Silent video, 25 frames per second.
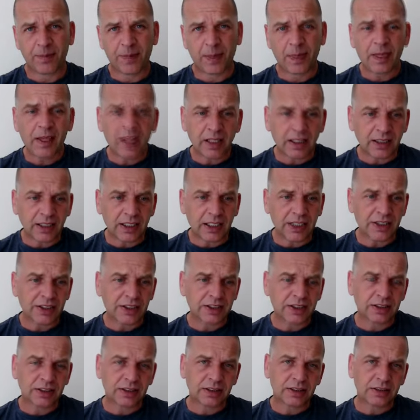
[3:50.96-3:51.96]

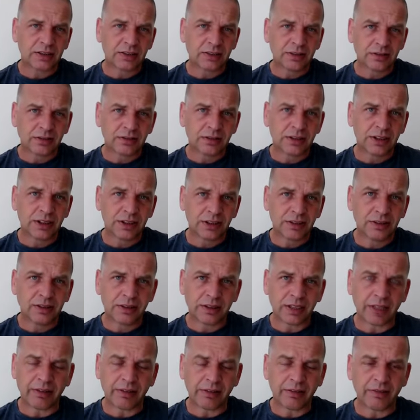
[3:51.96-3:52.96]
unless
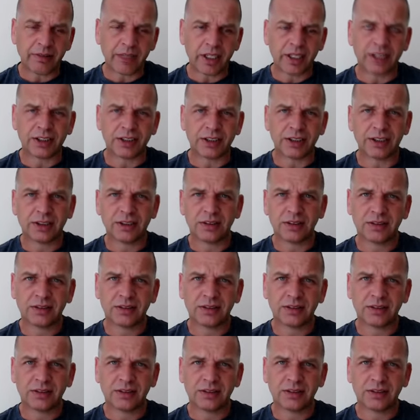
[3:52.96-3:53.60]
they're in range.